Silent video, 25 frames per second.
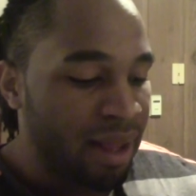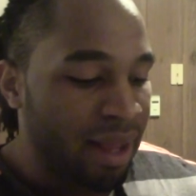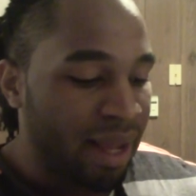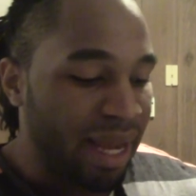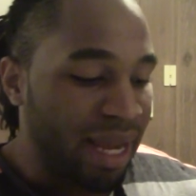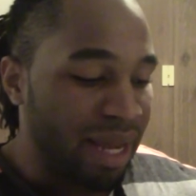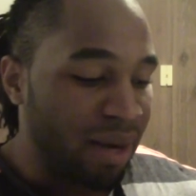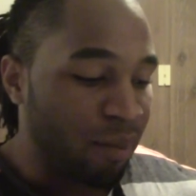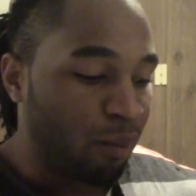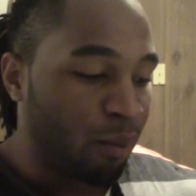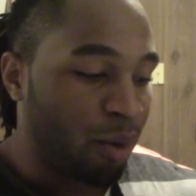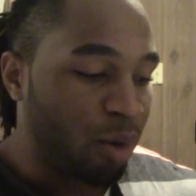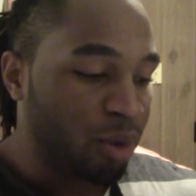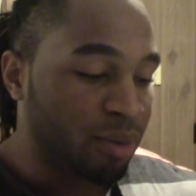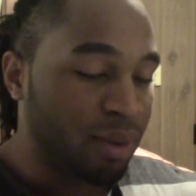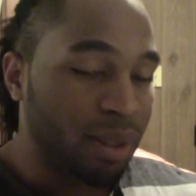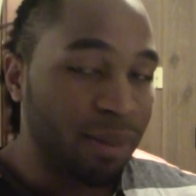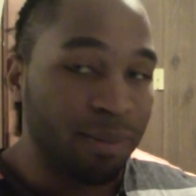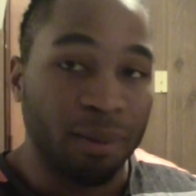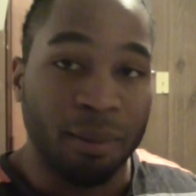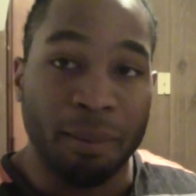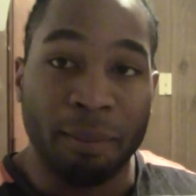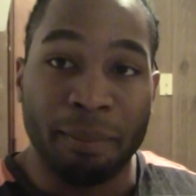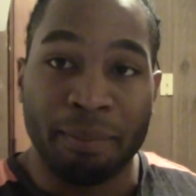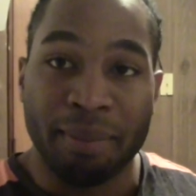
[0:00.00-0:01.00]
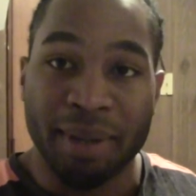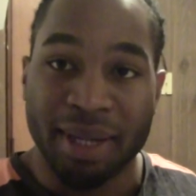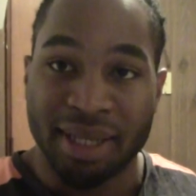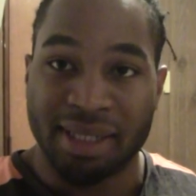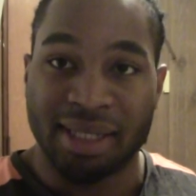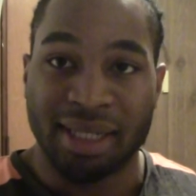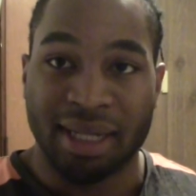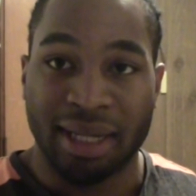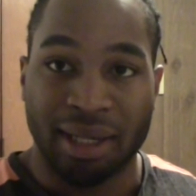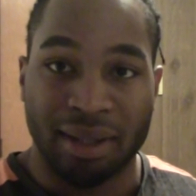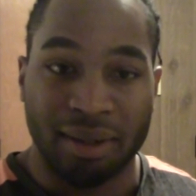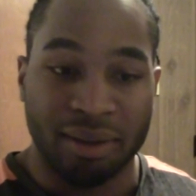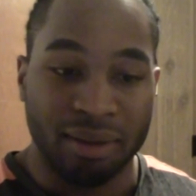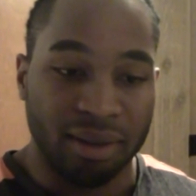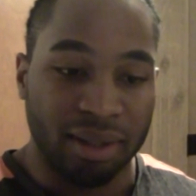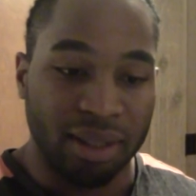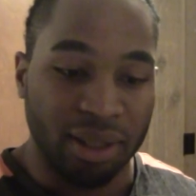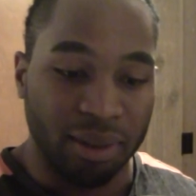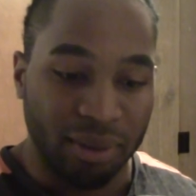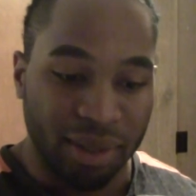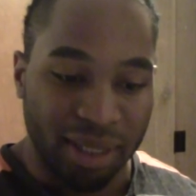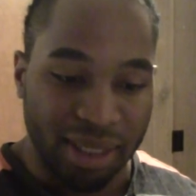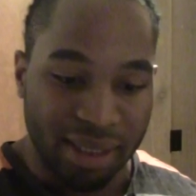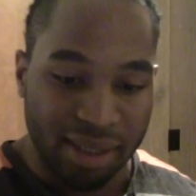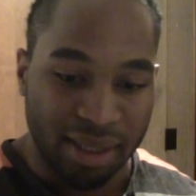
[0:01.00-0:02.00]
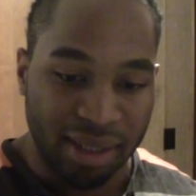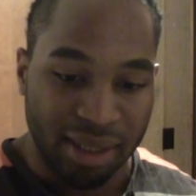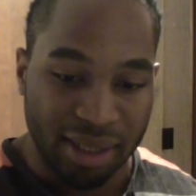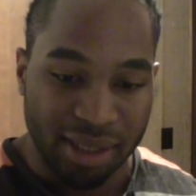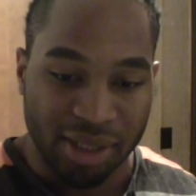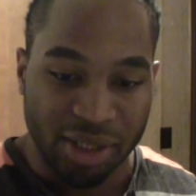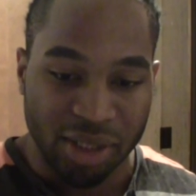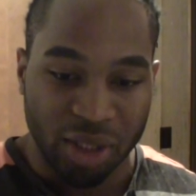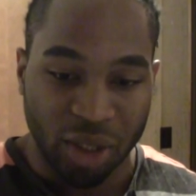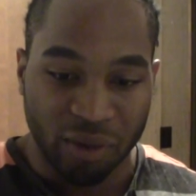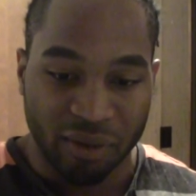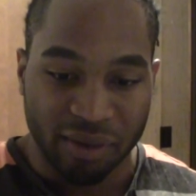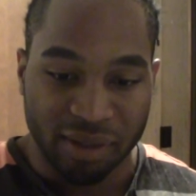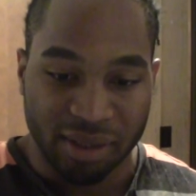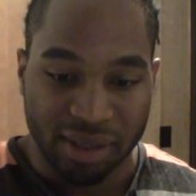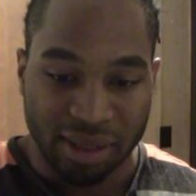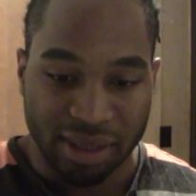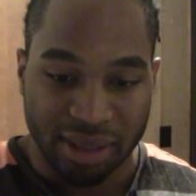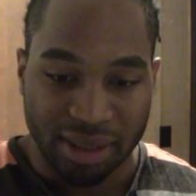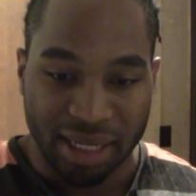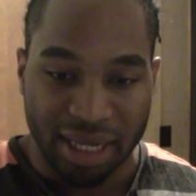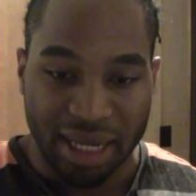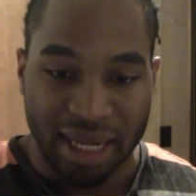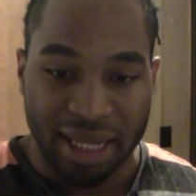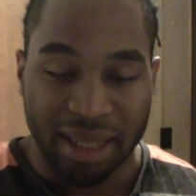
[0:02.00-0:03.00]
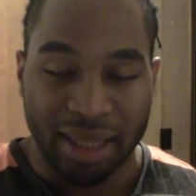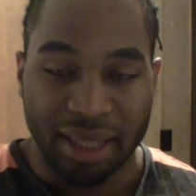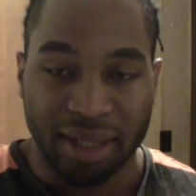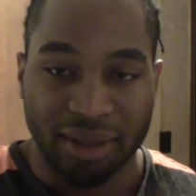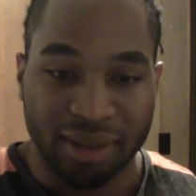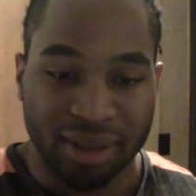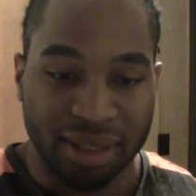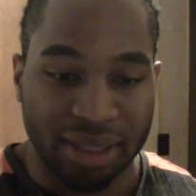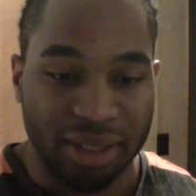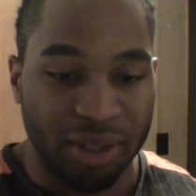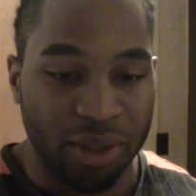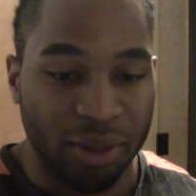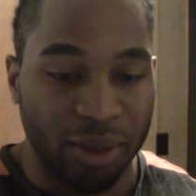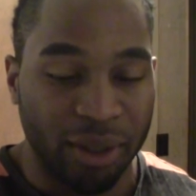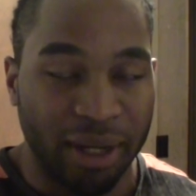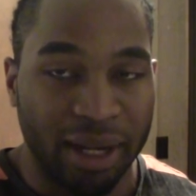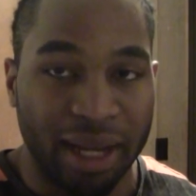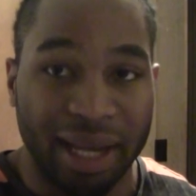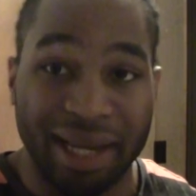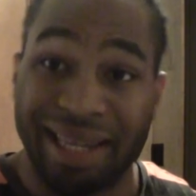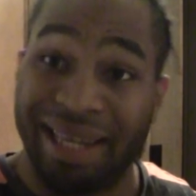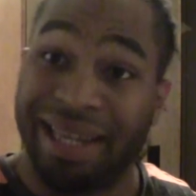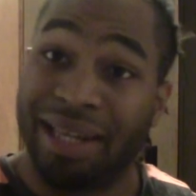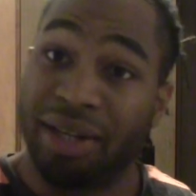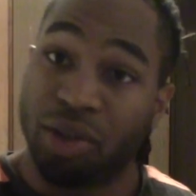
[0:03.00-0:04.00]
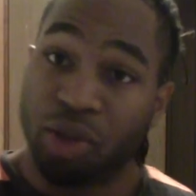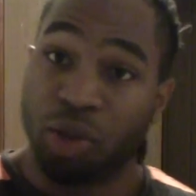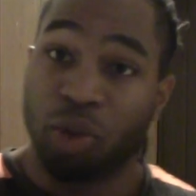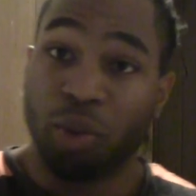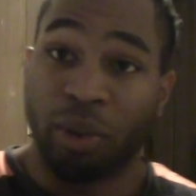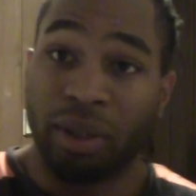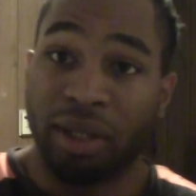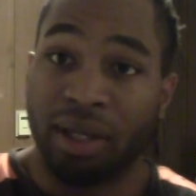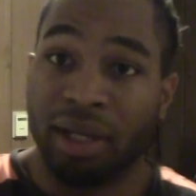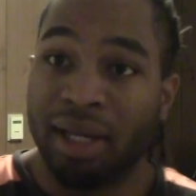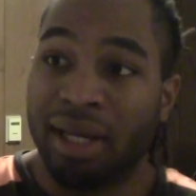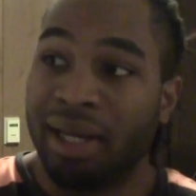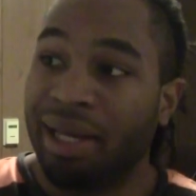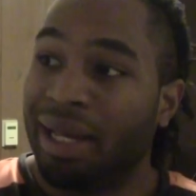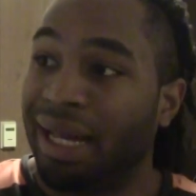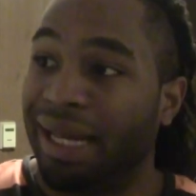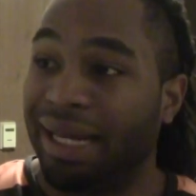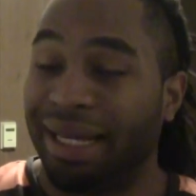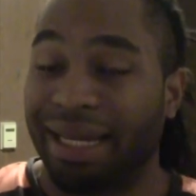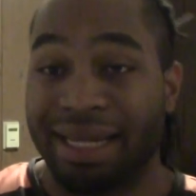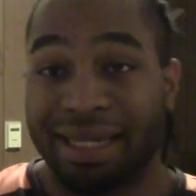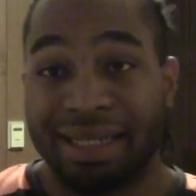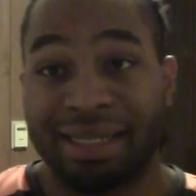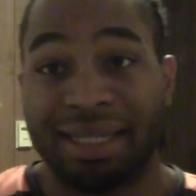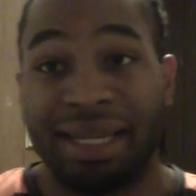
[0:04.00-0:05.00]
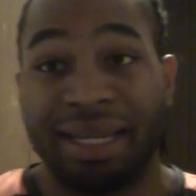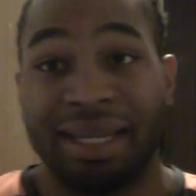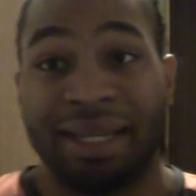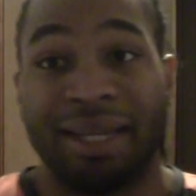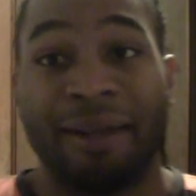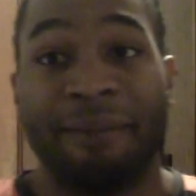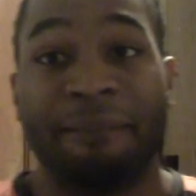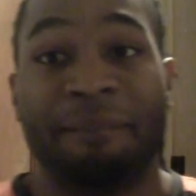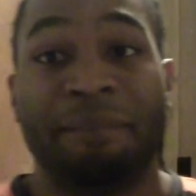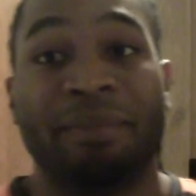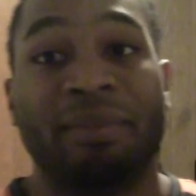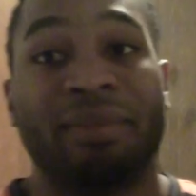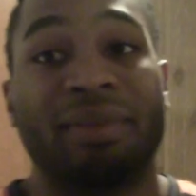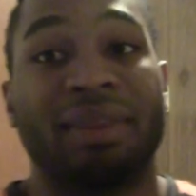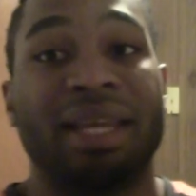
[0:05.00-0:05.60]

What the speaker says: And most people bitch out. They'll get to this nervousness and they'll say, you know what, I can't do it, I can't take it.